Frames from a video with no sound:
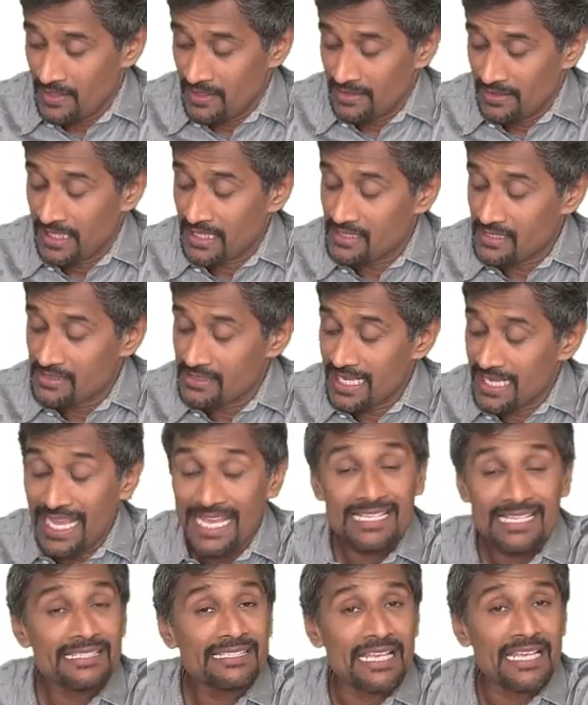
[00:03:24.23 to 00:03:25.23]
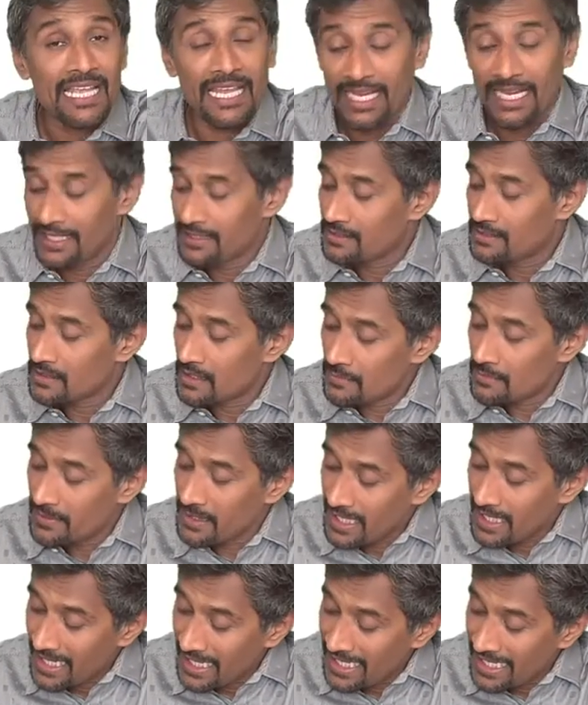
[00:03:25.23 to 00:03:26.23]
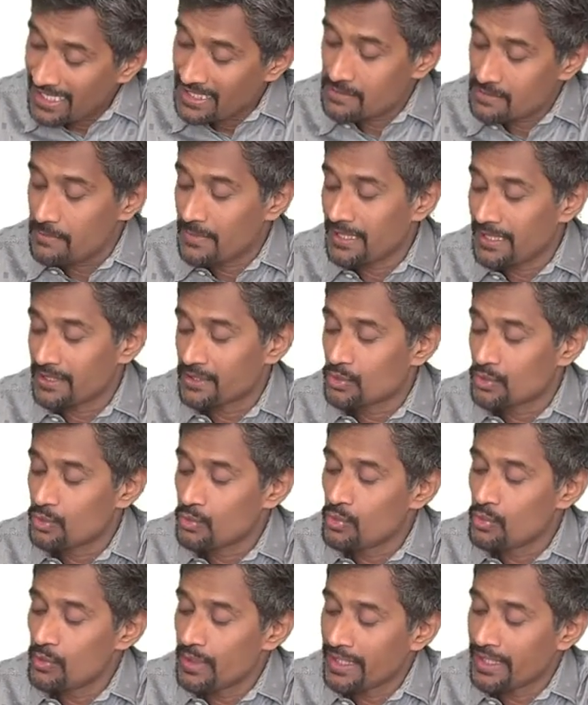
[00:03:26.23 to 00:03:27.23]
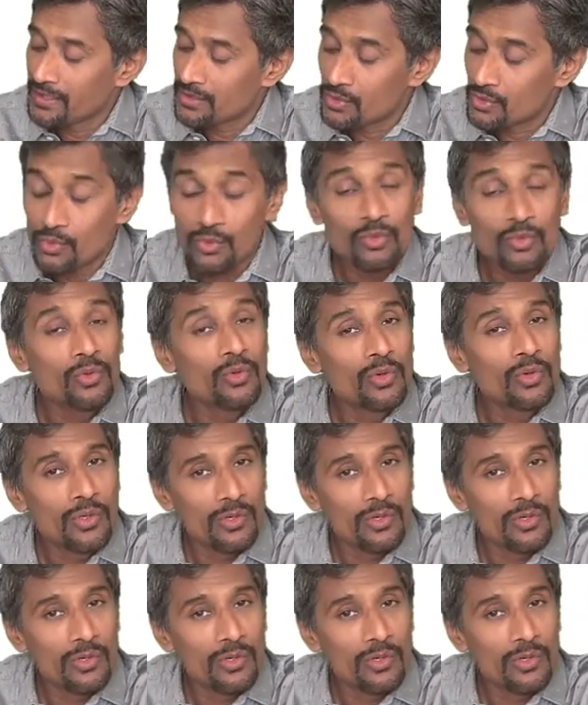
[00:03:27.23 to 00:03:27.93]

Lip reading: that is S8, it will be 8 by 2 into